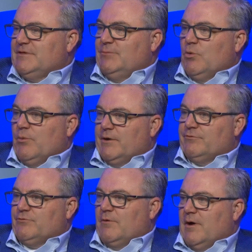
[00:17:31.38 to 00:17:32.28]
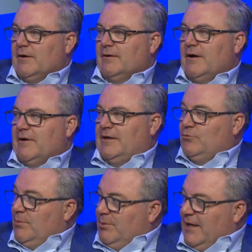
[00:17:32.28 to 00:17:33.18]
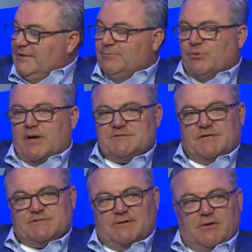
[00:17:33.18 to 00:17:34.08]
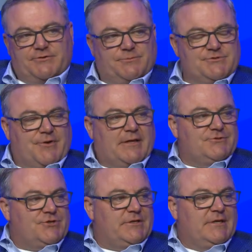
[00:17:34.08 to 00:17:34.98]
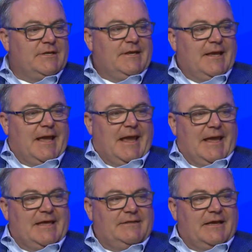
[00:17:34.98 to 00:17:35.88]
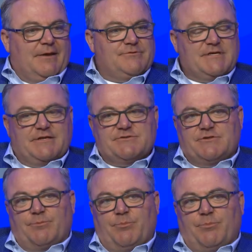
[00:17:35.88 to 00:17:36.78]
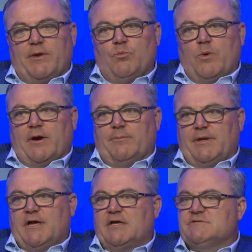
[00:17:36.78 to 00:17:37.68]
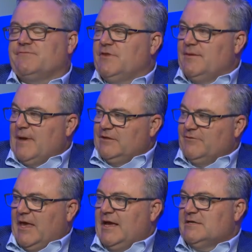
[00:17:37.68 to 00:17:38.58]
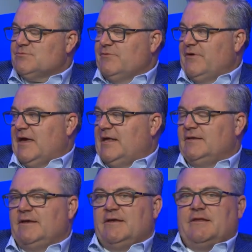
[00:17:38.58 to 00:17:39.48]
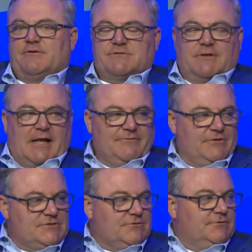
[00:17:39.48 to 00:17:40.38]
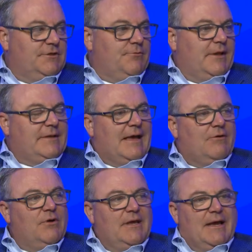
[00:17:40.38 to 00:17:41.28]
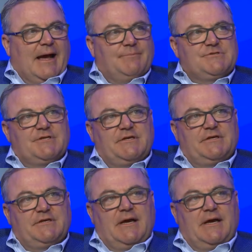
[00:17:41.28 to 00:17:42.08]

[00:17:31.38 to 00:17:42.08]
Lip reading: team. We're working through our annual planning process and long-term strategy. And I was getting to the point where because of the amount of chaos we've had, there's a lot of uncertainty right now. I'm seeing